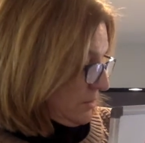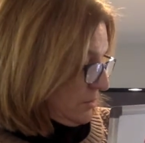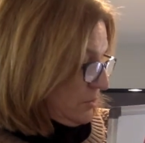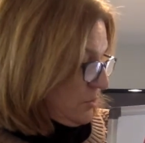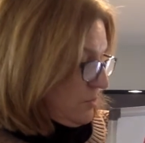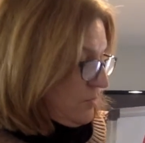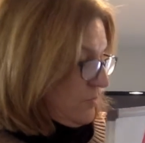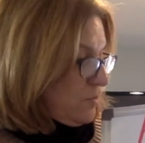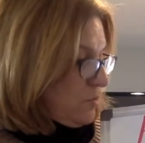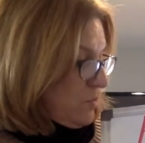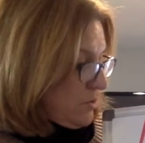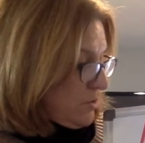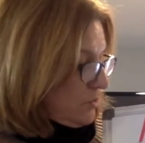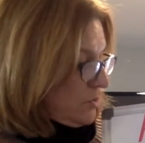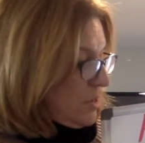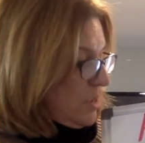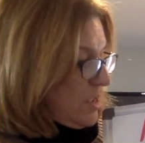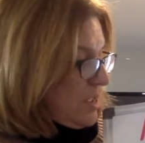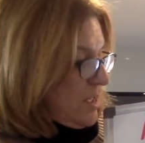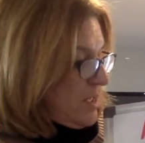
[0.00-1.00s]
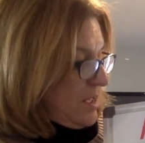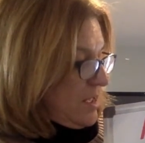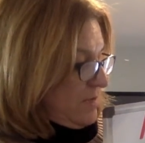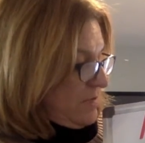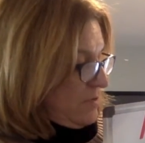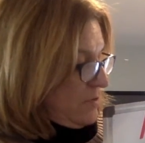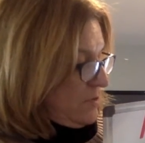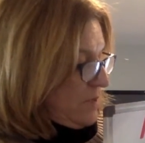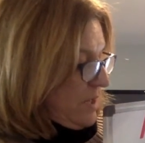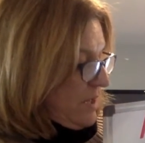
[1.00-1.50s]
So of course, if
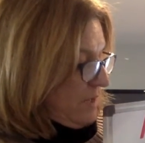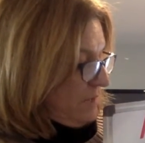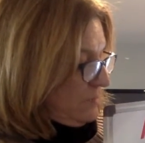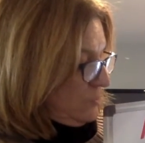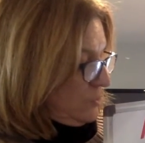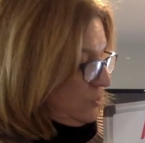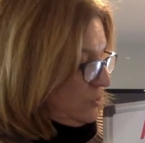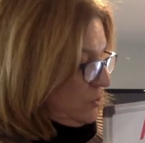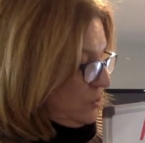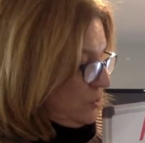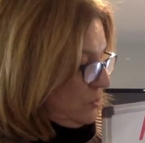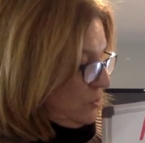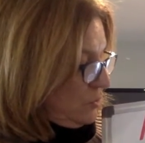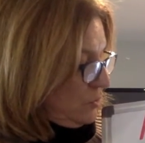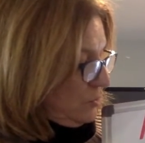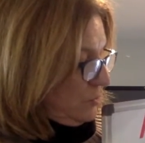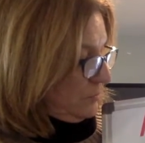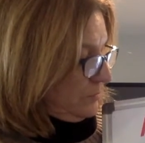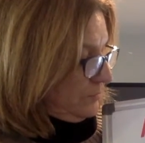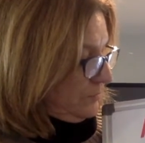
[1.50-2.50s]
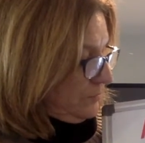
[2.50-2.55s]
you have 2,